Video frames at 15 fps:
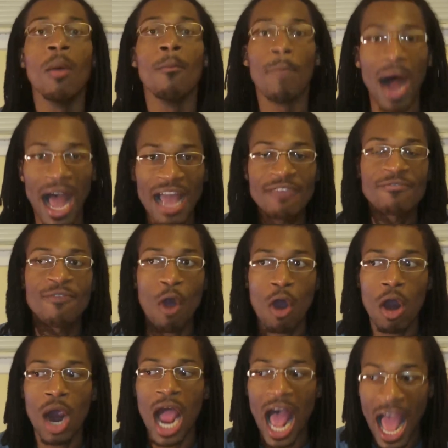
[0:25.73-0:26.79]
By
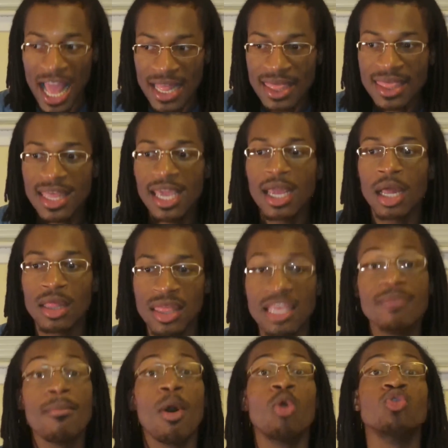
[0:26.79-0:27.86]
far, I think
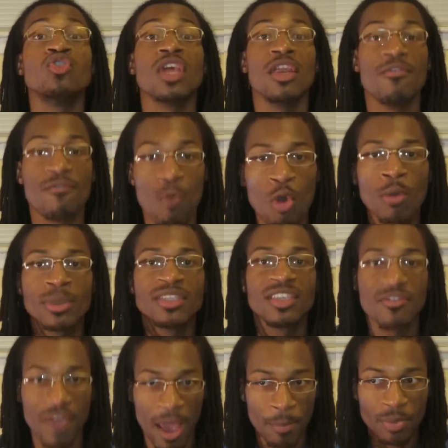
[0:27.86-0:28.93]
the most
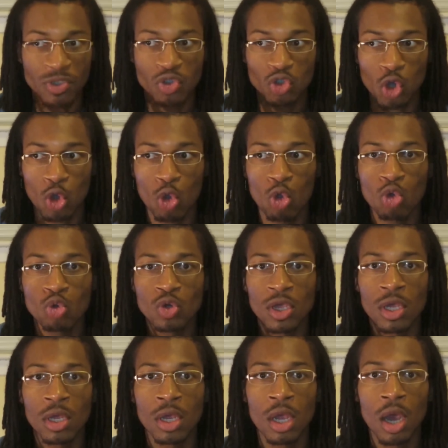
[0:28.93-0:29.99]
informative episode
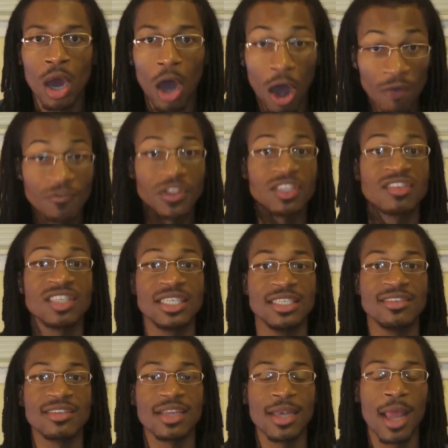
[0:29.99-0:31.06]
of the
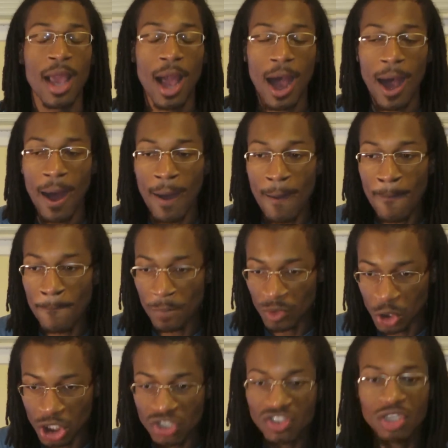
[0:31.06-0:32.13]
season,
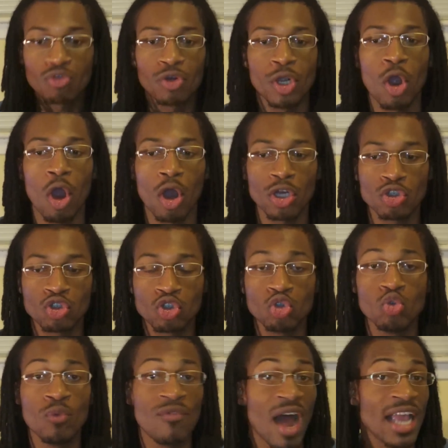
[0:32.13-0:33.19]
just in regards to
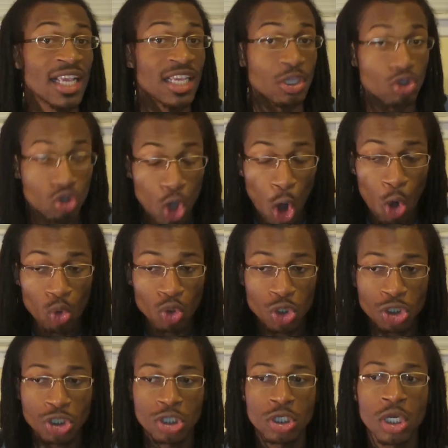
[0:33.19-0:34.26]
Vikings
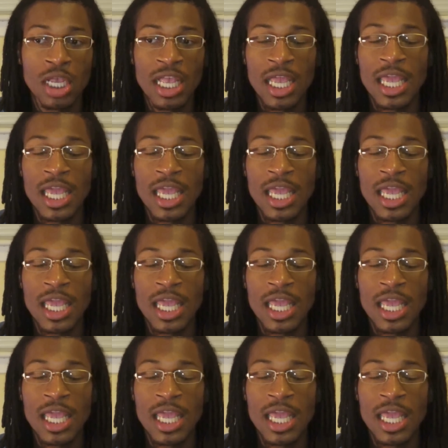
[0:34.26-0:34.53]
culture,